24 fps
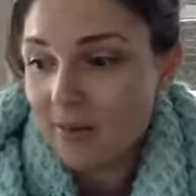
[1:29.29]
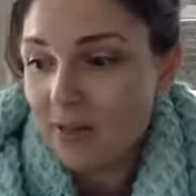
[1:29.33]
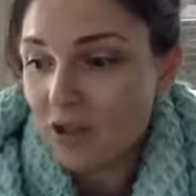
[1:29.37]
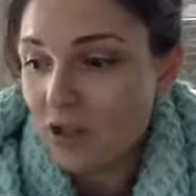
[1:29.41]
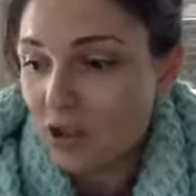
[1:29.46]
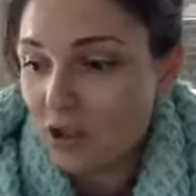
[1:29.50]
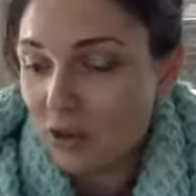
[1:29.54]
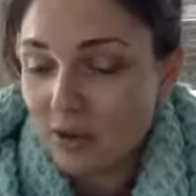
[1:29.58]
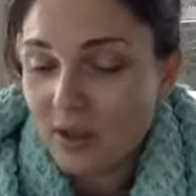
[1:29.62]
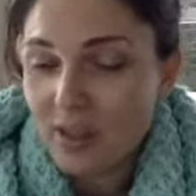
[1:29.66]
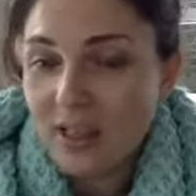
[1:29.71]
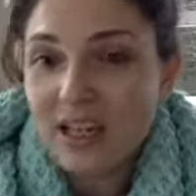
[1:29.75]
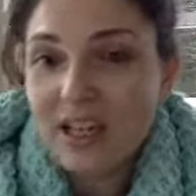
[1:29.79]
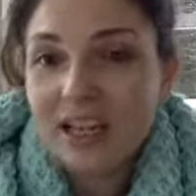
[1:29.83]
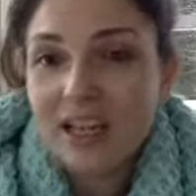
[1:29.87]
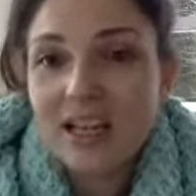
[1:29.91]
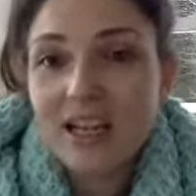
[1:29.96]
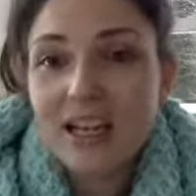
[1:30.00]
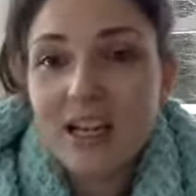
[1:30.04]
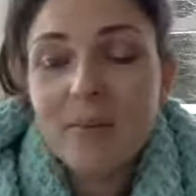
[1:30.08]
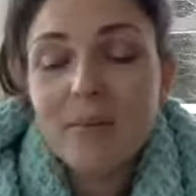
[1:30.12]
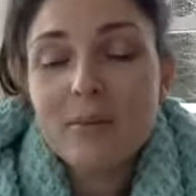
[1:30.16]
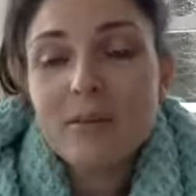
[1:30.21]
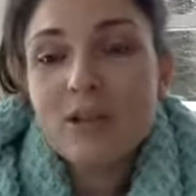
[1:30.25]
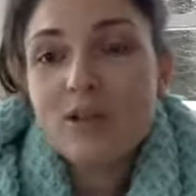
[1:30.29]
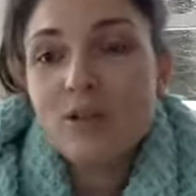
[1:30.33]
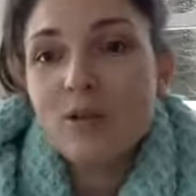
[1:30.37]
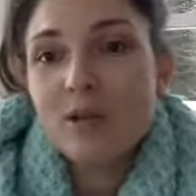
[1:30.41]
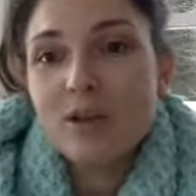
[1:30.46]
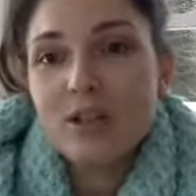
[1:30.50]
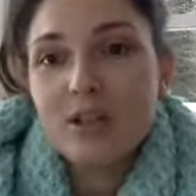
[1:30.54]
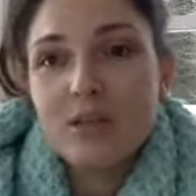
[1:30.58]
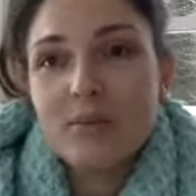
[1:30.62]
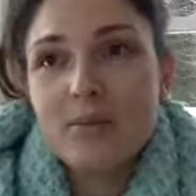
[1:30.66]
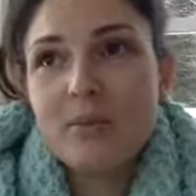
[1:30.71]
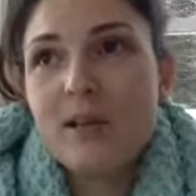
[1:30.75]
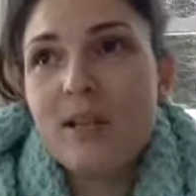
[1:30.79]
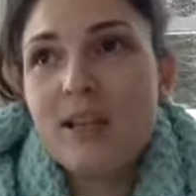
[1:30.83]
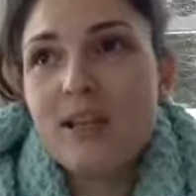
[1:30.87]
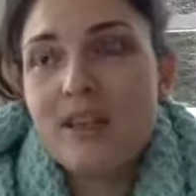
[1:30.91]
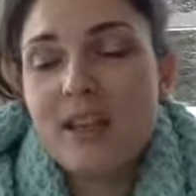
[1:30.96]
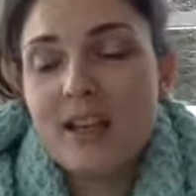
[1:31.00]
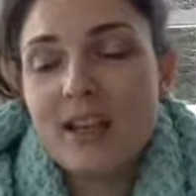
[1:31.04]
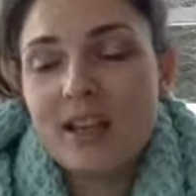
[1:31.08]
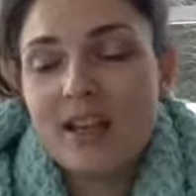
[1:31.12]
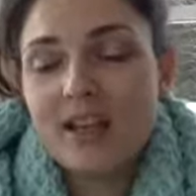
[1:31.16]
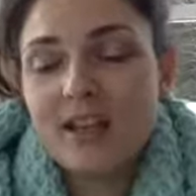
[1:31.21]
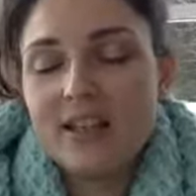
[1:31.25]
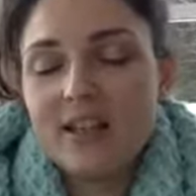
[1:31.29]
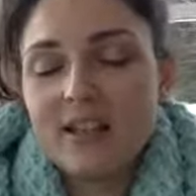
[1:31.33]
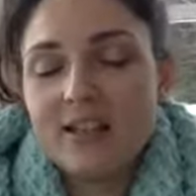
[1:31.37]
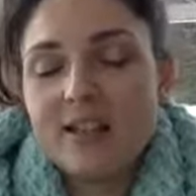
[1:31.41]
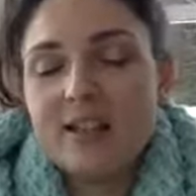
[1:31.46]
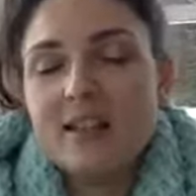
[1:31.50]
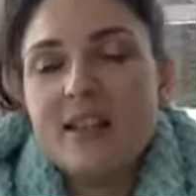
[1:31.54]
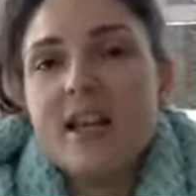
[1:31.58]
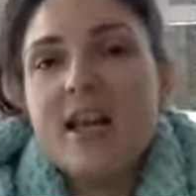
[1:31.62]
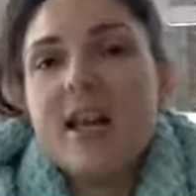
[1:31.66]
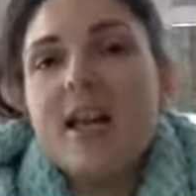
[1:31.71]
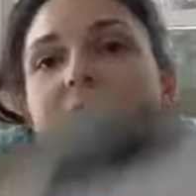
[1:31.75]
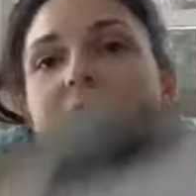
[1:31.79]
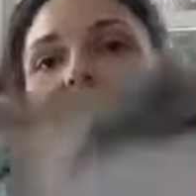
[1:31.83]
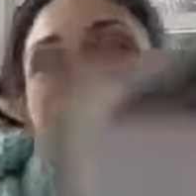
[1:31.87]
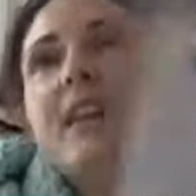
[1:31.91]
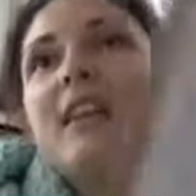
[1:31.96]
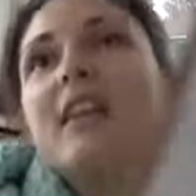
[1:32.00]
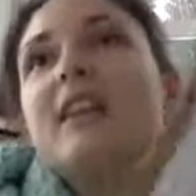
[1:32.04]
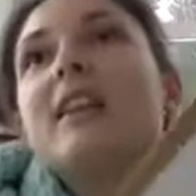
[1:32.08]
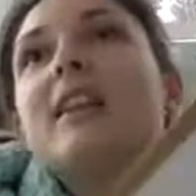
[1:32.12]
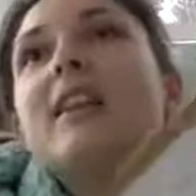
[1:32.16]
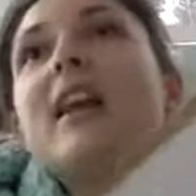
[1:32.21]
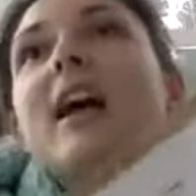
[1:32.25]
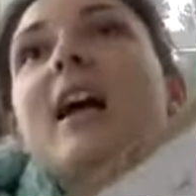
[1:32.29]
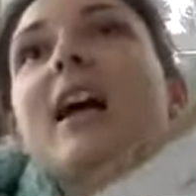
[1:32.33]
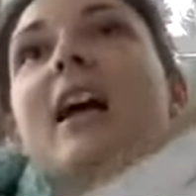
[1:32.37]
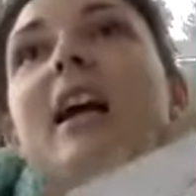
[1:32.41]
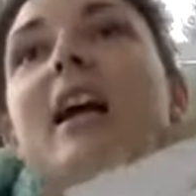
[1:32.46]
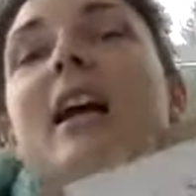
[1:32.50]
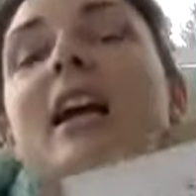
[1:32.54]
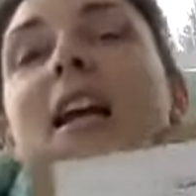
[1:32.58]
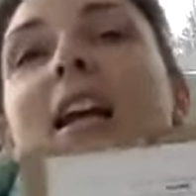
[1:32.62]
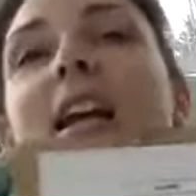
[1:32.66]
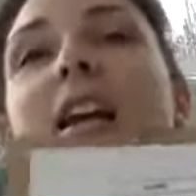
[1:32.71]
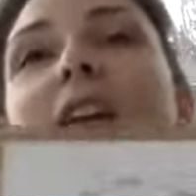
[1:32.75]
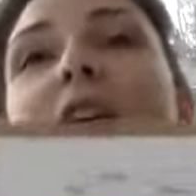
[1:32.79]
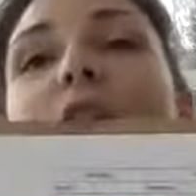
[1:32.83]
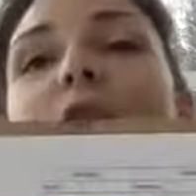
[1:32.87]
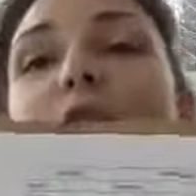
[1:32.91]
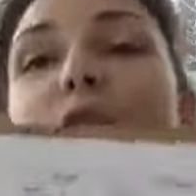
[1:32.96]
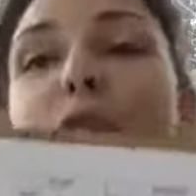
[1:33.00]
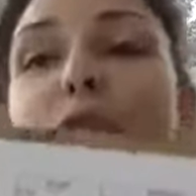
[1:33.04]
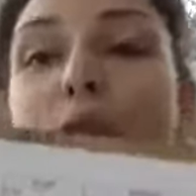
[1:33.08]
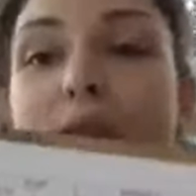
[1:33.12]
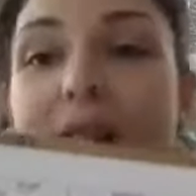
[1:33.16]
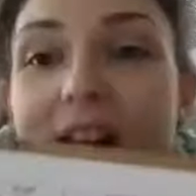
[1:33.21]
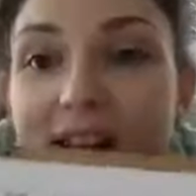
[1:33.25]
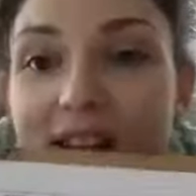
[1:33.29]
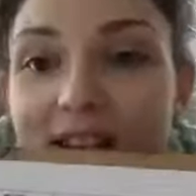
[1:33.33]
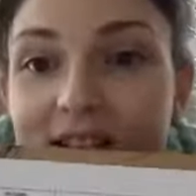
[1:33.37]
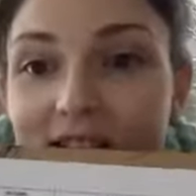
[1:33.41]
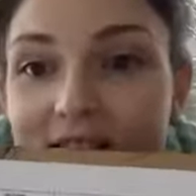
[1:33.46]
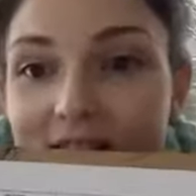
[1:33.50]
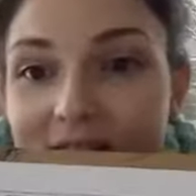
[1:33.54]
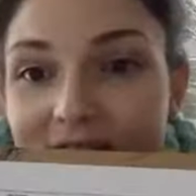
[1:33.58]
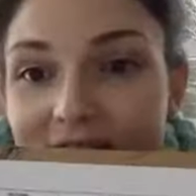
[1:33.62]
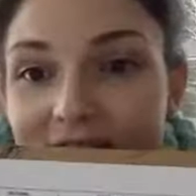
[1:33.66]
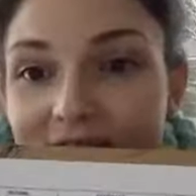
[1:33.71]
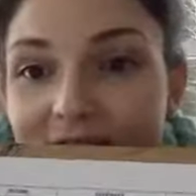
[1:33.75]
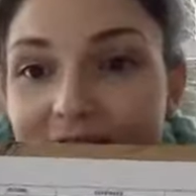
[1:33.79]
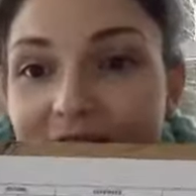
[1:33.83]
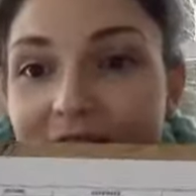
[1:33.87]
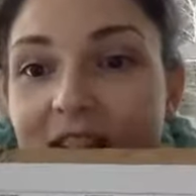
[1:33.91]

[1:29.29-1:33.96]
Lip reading: So the income is going to be things like rent.